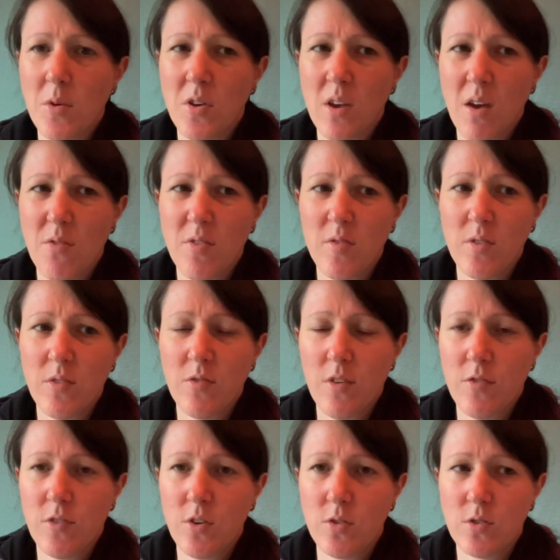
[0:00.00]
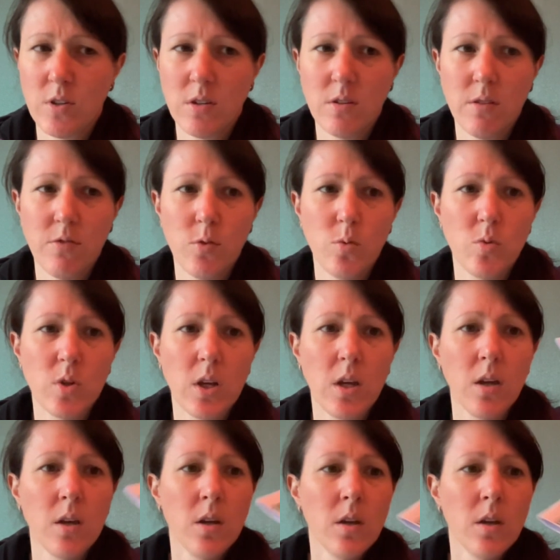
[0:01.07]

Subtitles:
You can get 50/50 or 60/40.